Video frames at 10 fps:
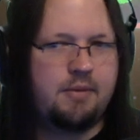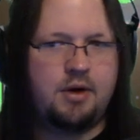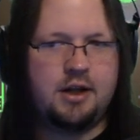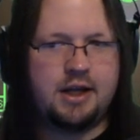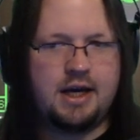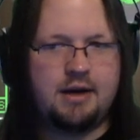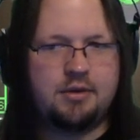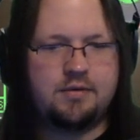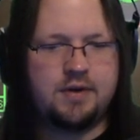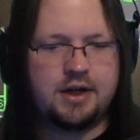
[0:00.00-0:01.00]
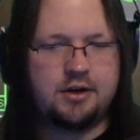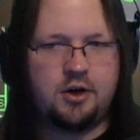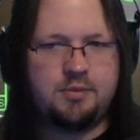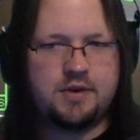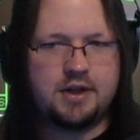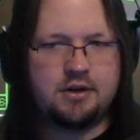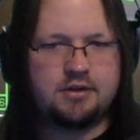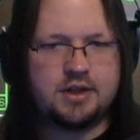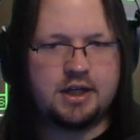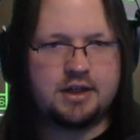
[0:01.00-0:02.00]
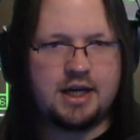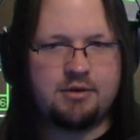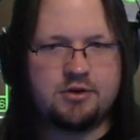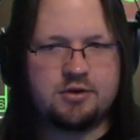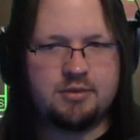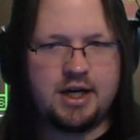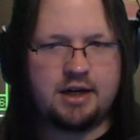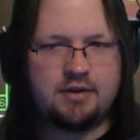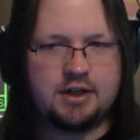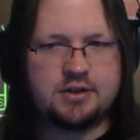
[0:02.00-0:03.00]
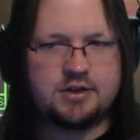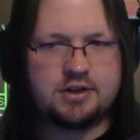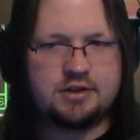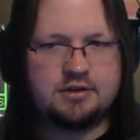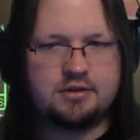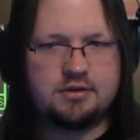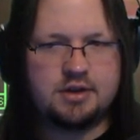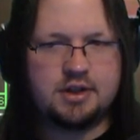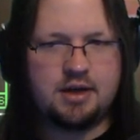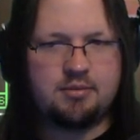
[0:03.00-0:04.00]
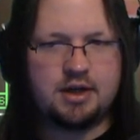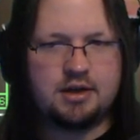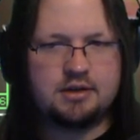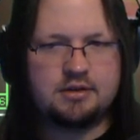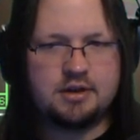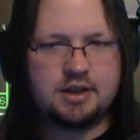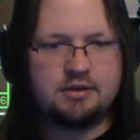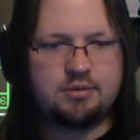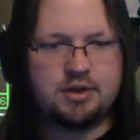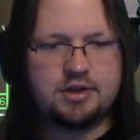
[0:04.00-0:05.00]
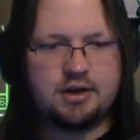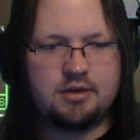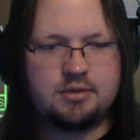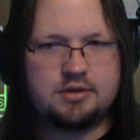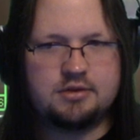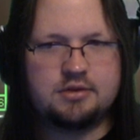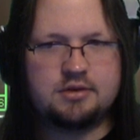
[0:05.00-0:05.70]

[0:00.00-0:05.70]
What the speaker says: Well, yeah, I would fucking hope that they don't take damage from lack of oxygen. What a nightmare. Like, that would be terrible.